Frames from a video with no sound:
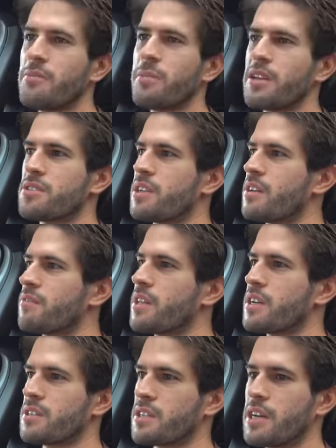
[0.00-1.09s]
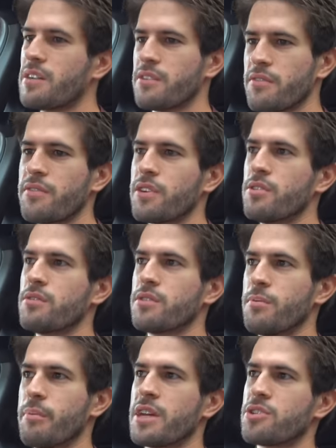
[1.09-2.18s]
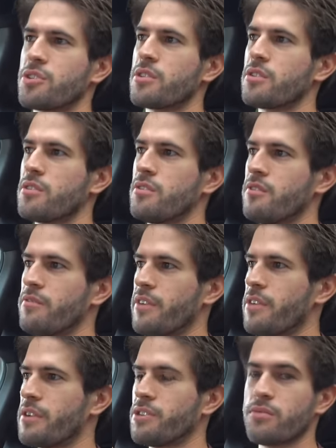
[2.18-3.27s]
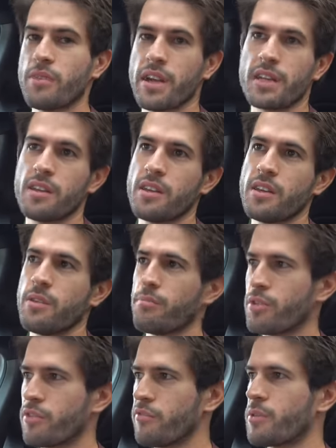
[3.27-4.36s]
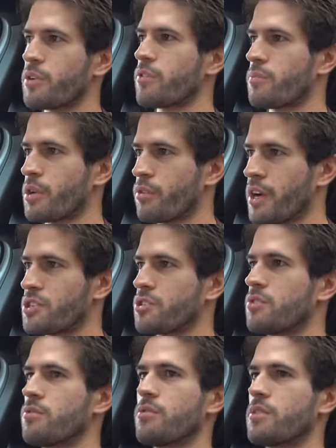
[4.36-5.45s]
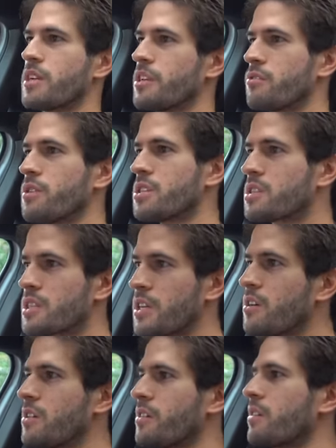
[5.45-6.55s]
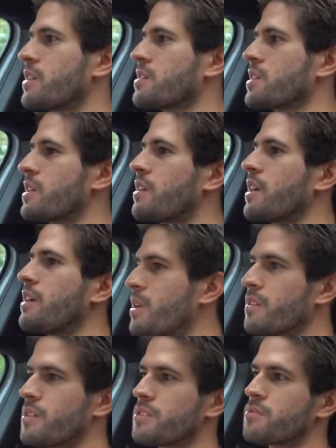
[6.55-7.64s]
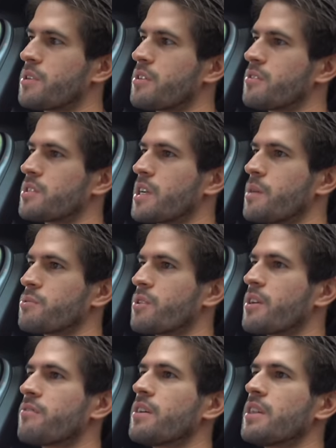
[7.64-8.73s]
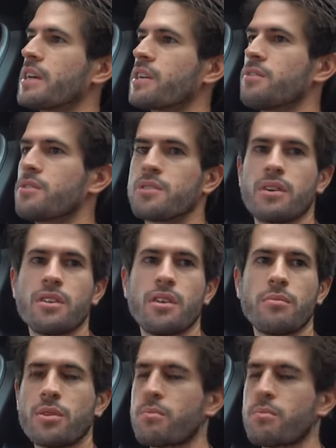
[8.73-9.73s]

In medicine, I feel like it's kind of difficult to measure very directly improvement or progression or increased skill and things like that. But this is one of those times where I felt like it was a lot more